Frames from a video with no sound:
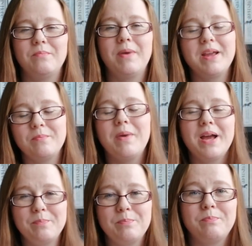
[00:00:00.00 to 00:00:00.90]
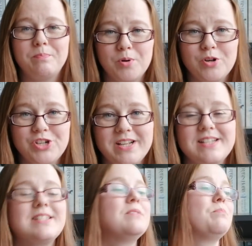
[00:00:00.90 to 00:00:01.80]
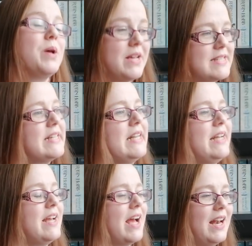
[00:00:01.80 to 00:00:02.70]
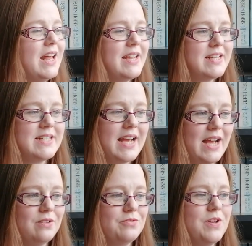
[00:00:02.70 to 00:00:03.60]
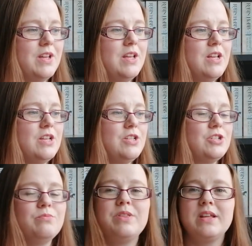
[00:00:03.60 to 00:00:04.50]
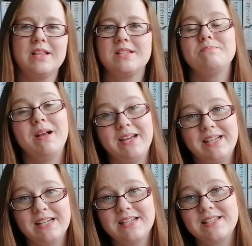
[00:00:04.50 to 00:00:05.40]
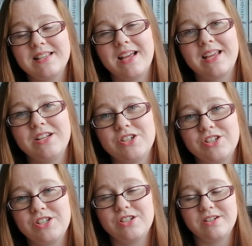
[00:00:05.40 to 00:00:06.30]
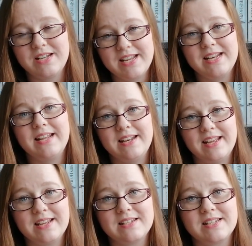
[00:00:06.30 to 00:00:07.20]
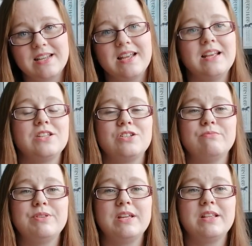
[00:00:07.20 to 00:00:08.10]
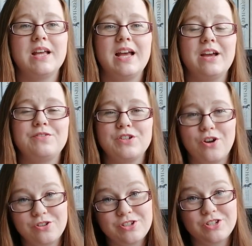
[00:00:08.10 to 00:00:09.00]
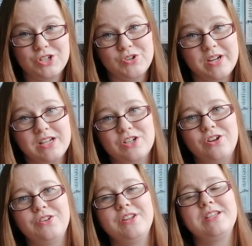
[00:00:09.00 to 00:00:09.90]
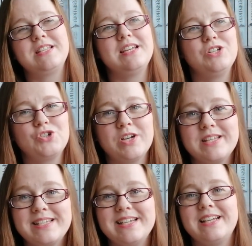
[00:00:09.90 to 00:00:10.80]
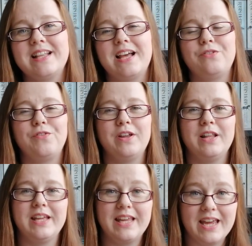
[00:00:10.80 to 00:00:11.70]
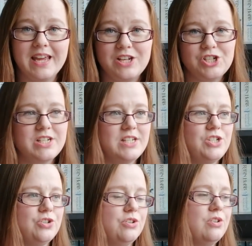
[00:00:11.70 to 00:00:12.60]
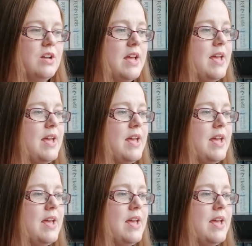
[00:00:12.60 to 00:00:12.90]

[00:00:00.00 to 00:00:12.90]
My projects, personally, I like to have something that's mindless that I can just knit, something that I have to concentrate on that's interesting, that I feel engaged into,